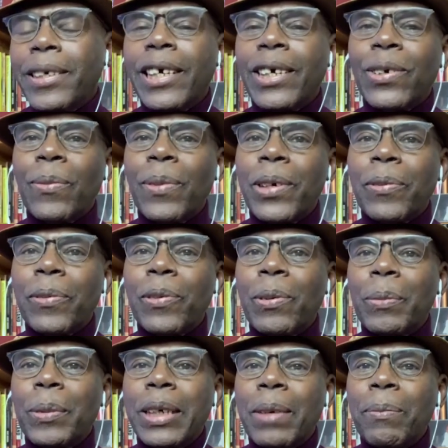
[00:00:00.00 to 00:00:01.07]
gentleman
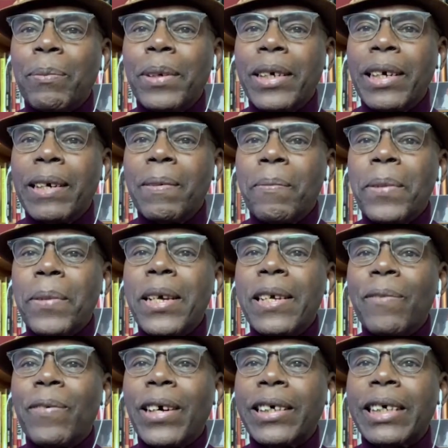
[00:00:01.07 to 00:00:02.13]
from Zambia may
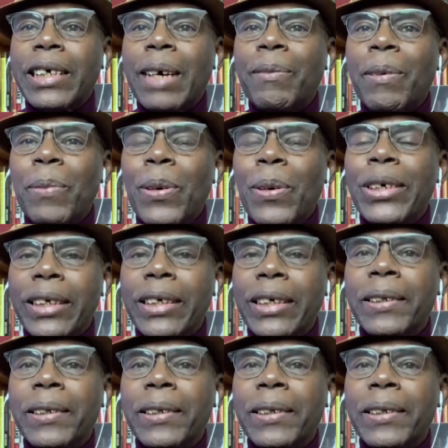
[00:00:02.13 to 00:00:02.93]
in fact have a point.